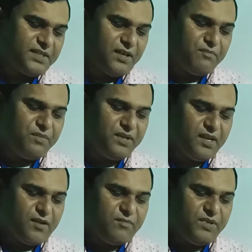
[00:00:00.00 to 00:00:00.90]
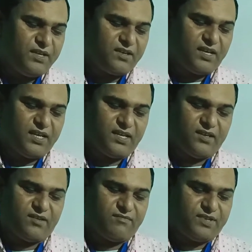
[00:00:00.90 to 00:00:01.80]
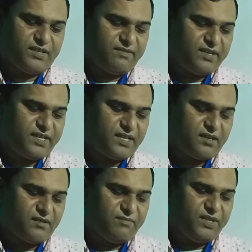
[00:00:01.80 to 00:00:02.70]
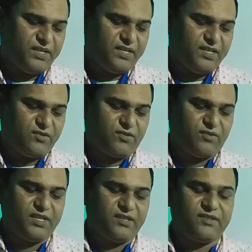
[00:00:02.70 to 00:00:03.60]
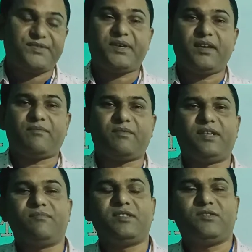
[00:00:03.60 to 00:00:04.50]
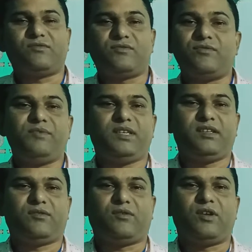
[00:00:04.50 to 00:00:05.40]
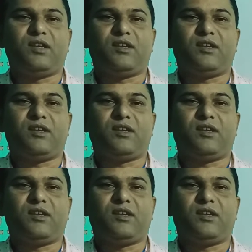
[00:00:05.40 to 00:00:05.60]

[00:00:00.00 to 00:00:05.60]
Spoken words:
Be not like a dog driving cattle, be a hero in the strife. That means you should be a hero.